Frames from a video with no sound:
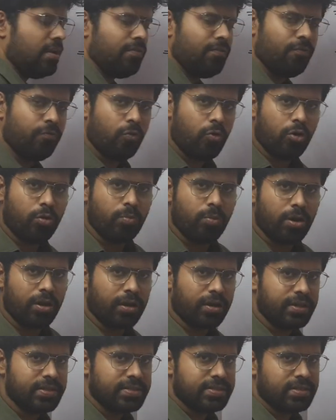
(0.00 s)
are four
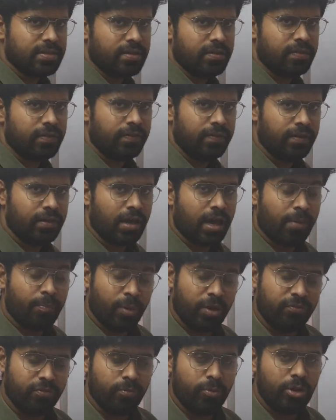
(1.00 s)
markers, uh, the,
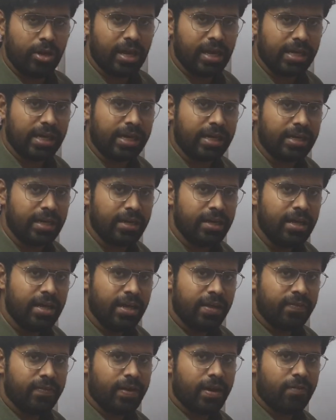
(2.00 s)
apart from urea creatinine,
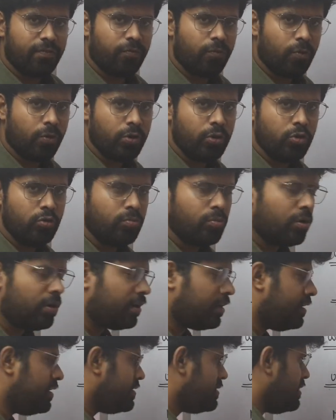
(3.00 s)
there are four new
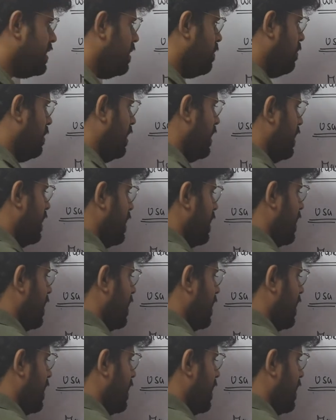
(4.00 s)
markers, namely